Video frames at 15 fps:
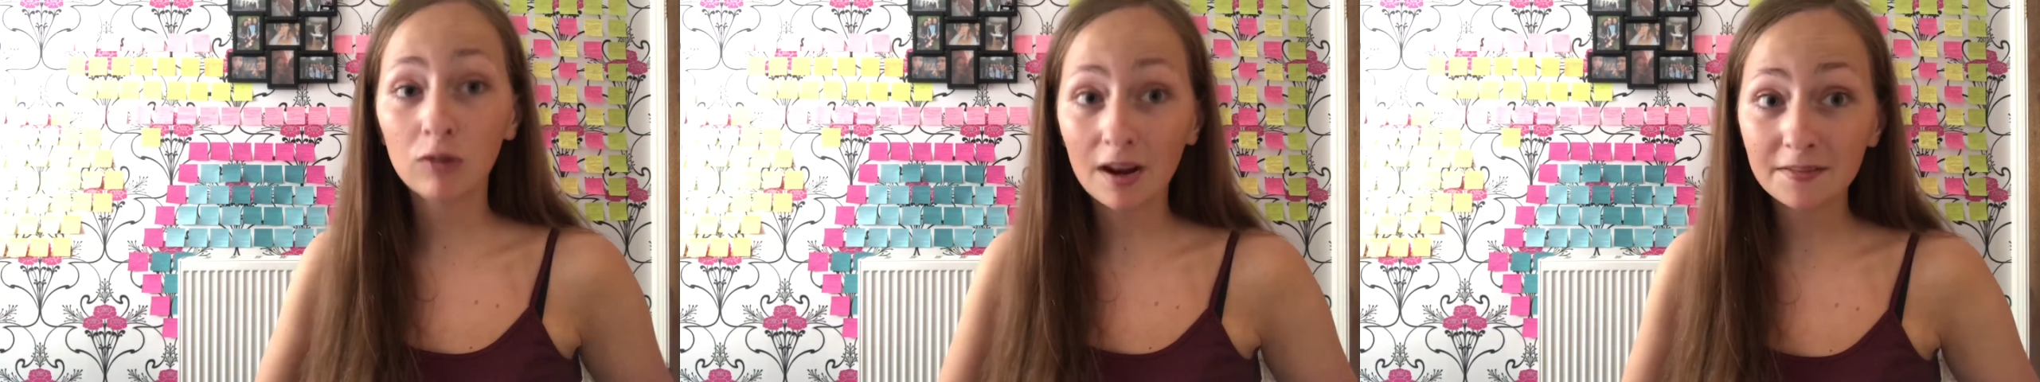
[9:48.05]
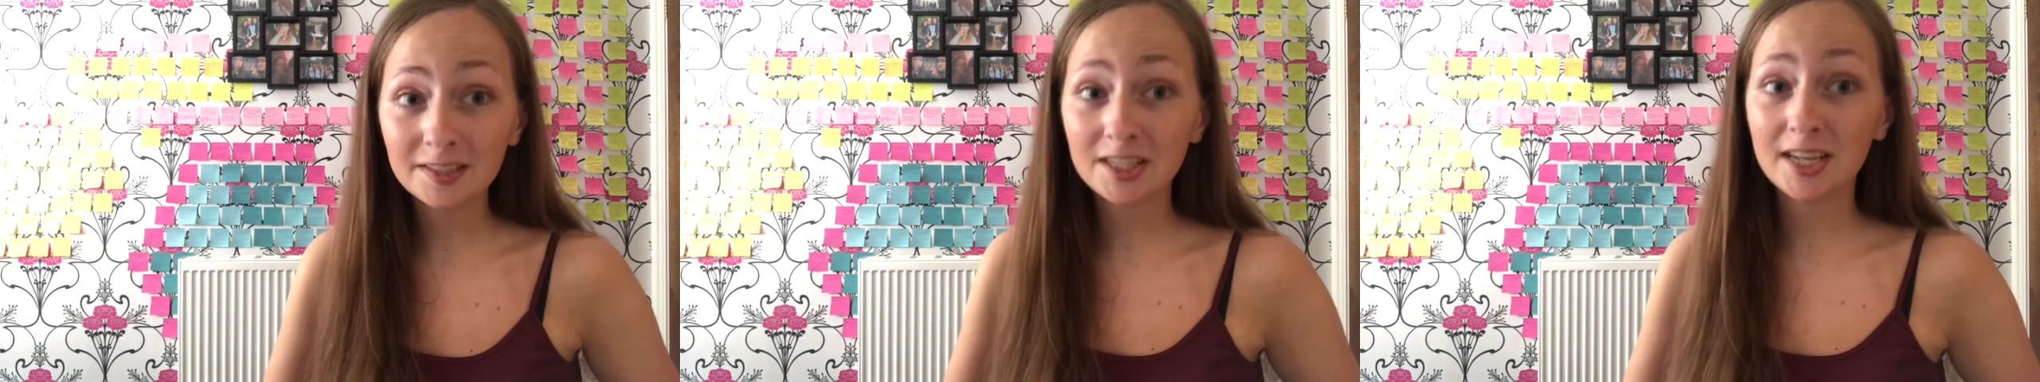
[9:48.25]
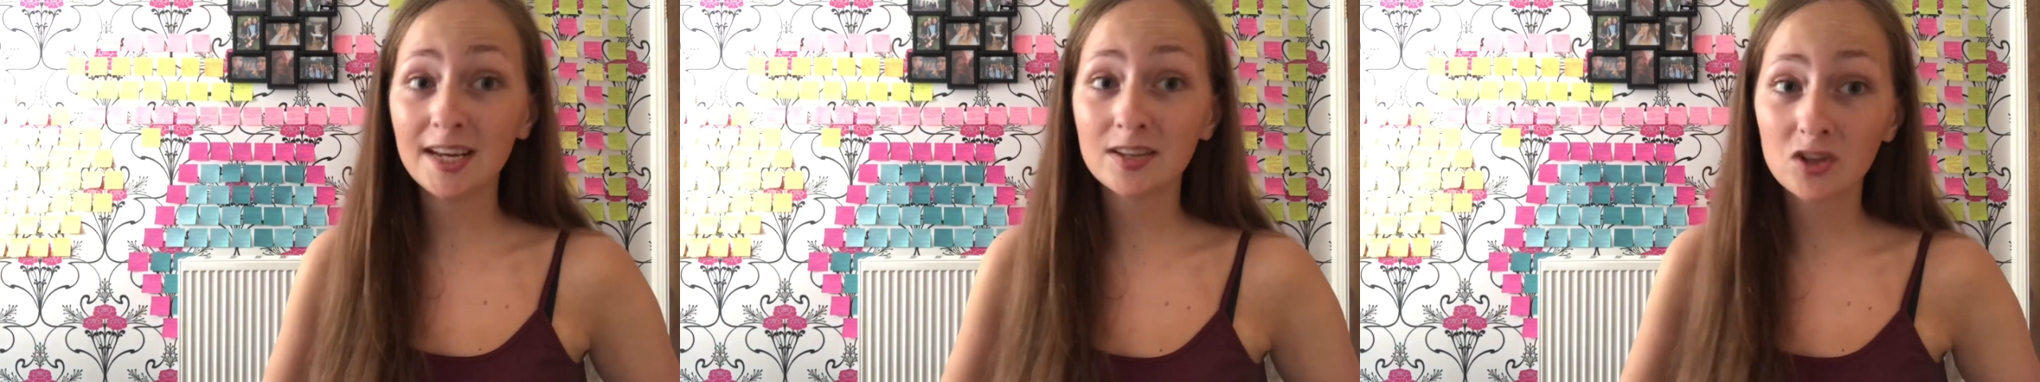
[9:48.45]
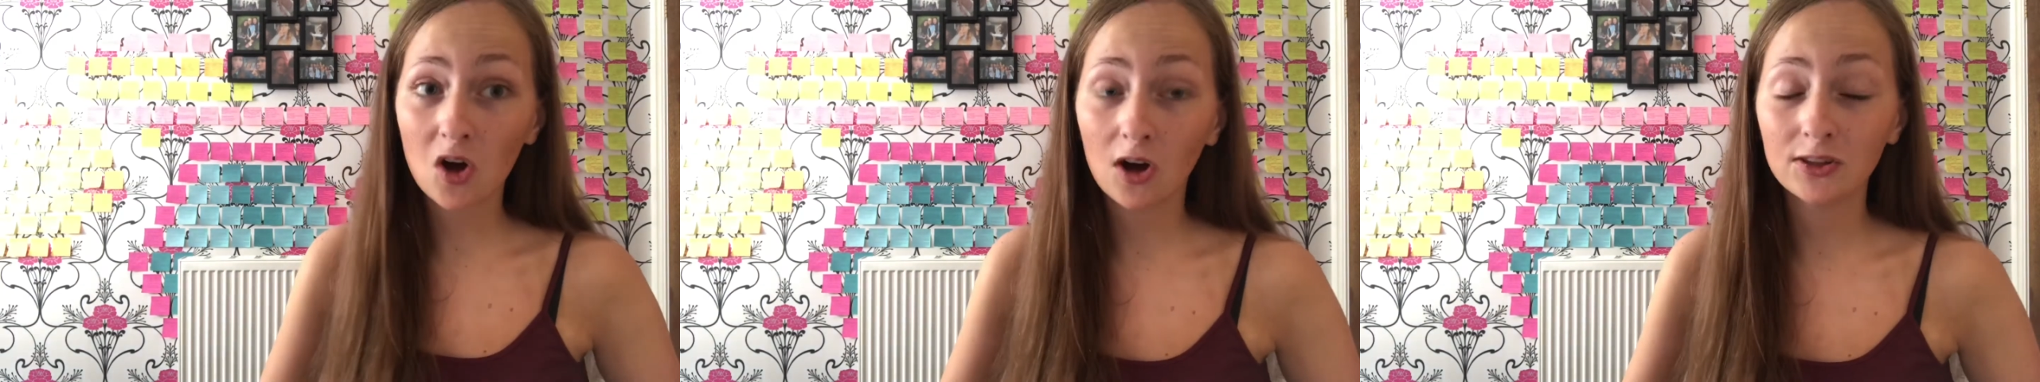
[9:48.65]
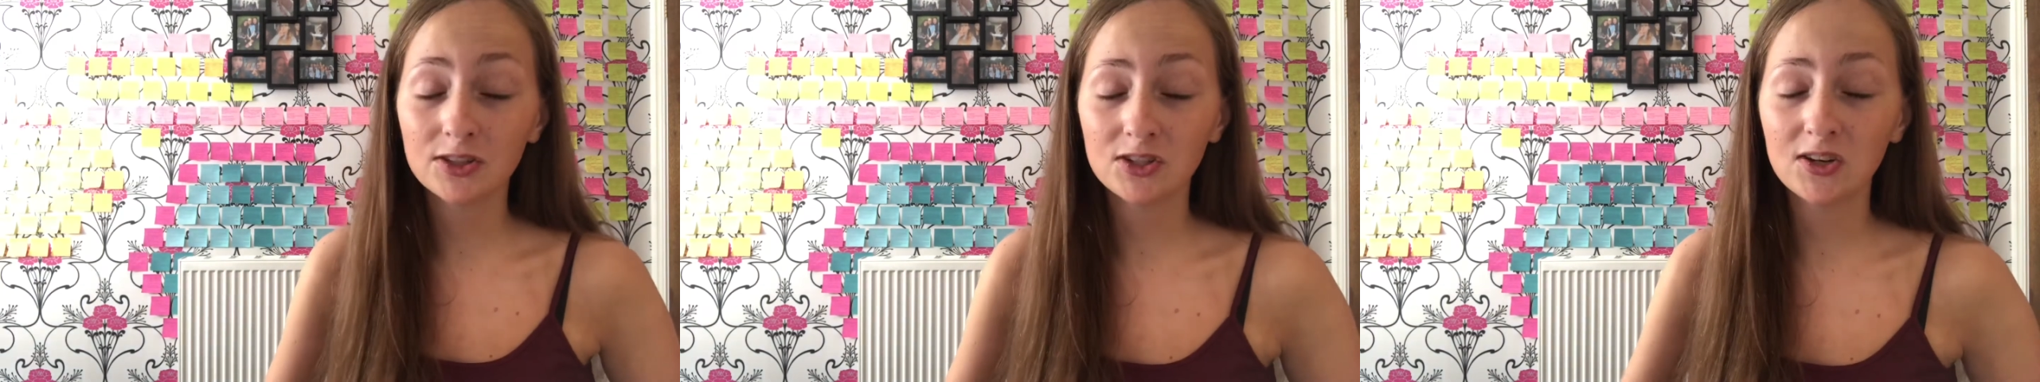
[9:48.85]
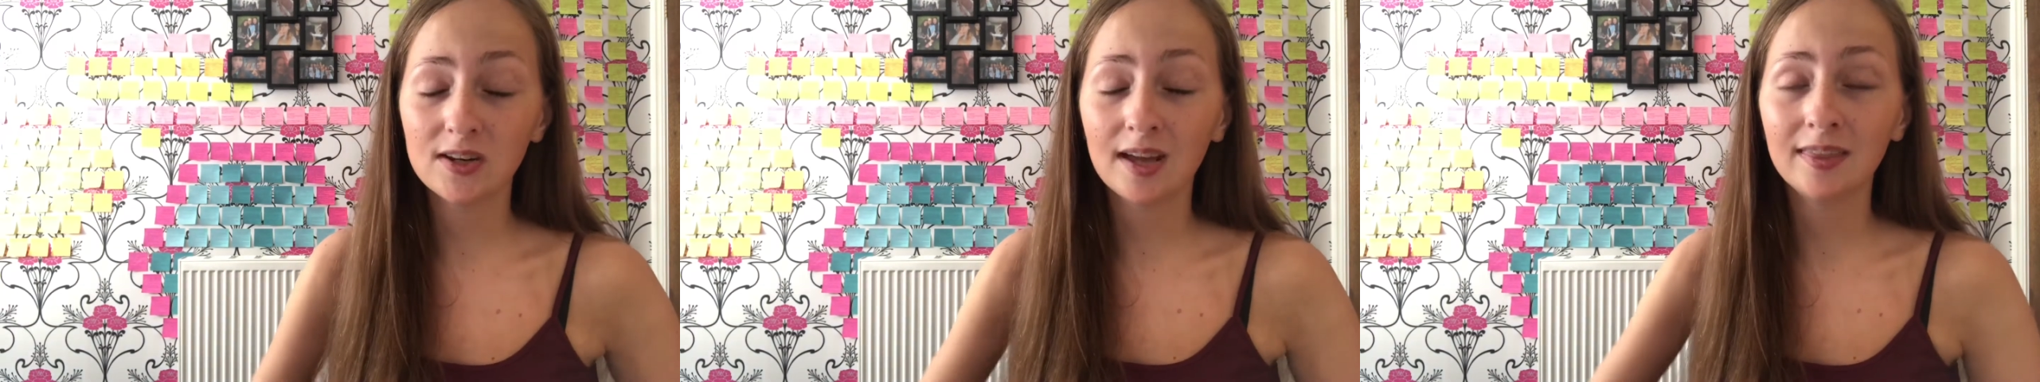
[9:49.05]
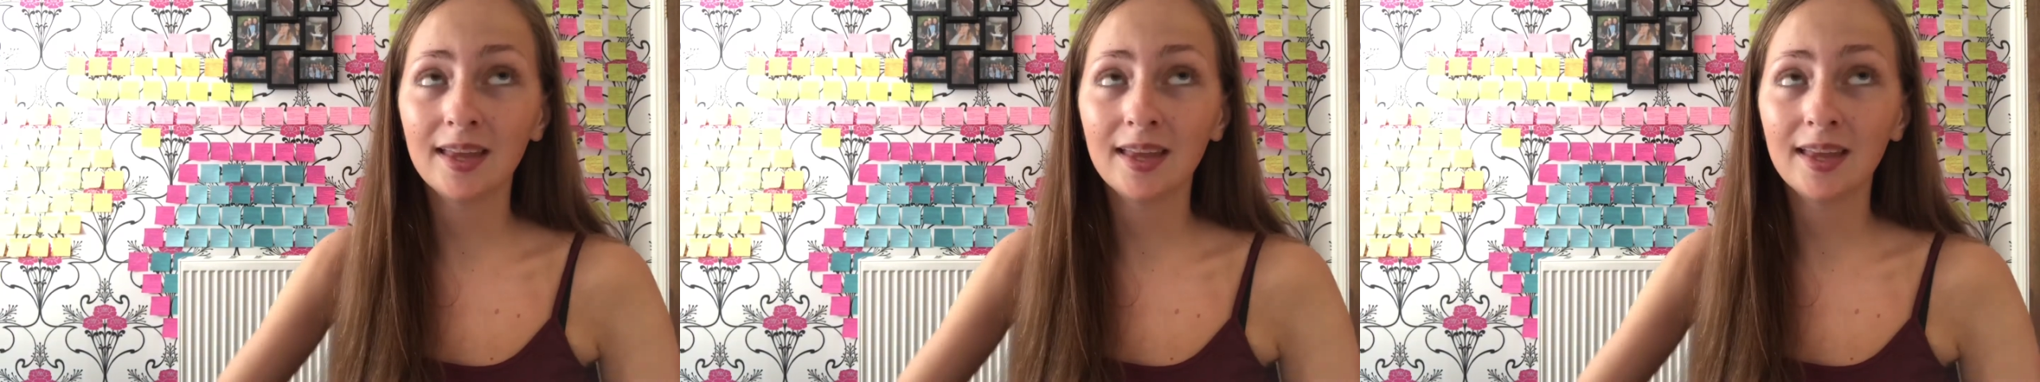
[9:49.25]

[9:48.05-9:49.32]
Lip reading: gravity is constant,